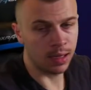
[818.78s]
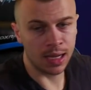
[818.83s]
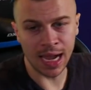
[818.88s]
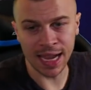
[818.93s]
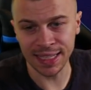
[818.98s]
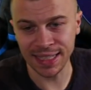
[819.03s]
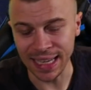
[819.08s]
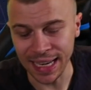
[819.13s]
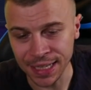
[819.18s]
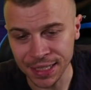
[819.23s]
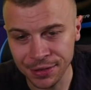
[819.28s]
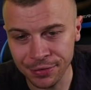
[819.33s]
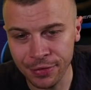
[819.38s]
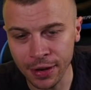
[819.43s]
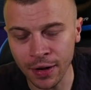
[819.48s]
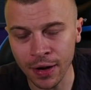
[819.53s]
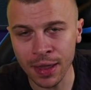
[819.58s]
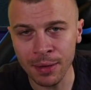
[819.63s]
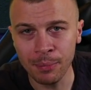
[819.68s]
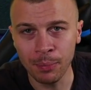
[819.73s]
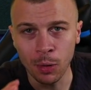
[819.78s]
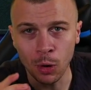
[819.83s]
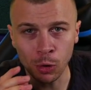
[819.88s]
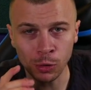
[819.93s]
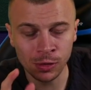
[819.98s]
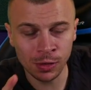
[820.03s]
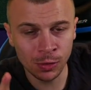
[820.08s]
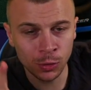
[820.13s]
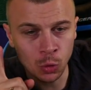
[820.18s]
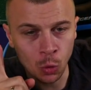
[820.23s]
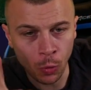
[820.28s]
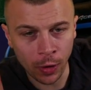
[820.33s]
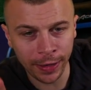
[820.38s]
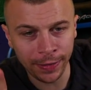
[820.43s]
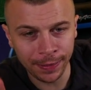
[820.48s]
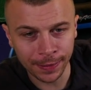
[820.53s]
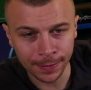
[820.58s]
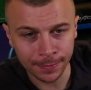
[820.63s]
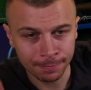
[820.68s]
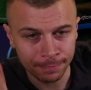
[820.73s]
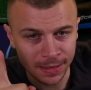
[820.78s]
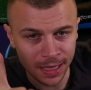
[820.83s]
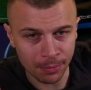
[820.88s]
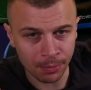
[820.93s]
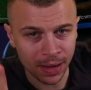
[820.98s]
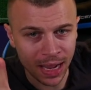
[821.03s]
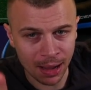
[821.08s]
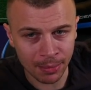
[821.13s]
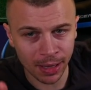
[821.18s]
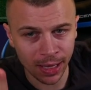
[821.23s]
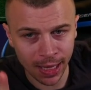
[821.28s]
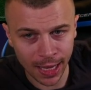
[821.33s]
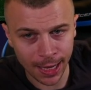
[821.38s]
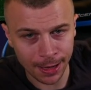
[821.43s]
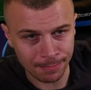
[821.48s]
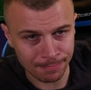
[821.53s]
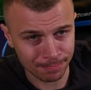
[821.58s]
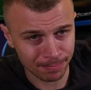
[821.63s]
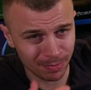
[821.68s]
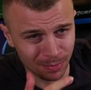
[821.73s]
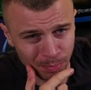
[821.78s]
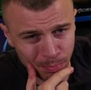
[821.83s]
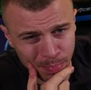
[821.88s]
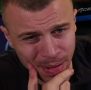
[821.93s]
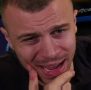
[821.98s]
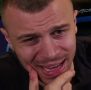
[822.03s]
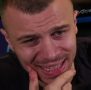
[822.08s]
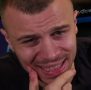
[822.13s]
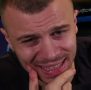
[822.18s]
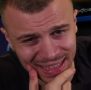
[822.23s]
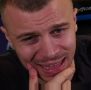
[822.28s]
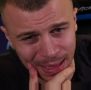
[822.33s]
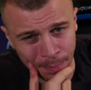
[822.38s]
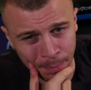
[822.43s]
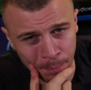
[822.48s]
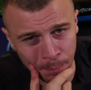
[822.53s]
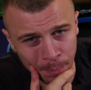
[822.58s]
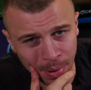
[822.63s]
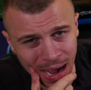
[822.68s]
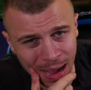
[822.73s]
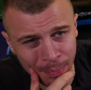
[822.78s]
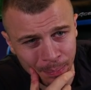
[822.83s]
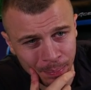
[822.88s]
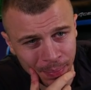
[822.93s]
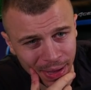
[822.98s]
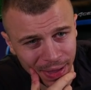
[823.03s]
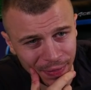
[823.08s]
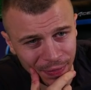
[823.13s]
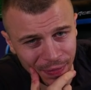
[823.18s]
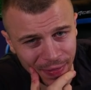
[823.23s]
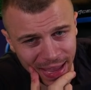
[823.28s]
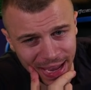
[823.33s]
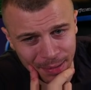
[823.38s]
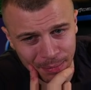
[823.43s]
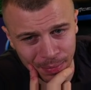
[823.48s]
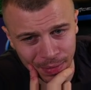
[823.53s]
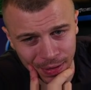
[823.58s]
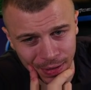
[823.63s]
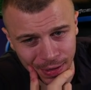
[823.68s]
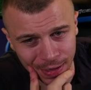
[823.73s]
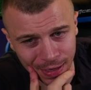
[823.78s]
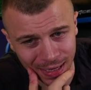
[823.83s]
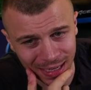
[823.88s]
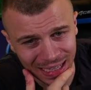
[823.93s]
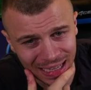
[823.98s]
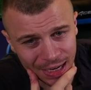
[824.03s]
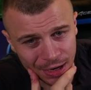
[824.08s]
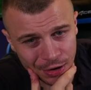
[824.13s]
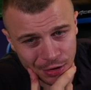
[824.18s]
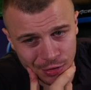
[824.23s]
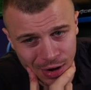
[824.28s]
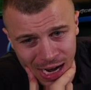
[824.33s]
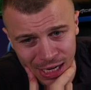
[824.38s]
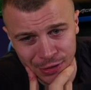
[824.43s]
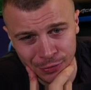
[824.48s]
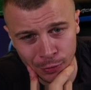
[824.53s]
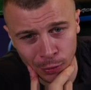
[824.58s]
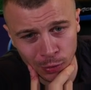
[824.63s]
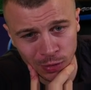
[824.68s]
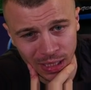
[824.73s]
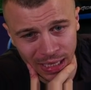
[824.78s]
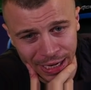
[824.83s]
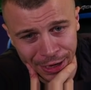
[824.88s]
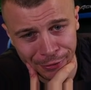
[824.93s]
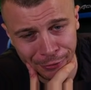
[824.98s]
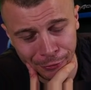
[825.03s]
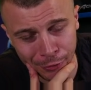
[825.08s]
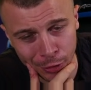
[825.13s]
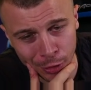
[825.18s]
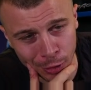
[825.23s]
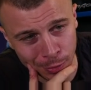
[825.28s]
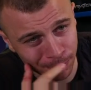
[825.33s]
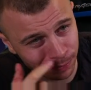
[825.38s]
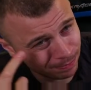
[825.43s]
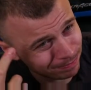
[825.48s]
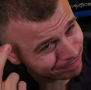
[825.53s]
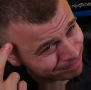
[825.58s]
Guys, it's very important to win the upcoming game. Best Mbappe, Neymar, Rashford inform,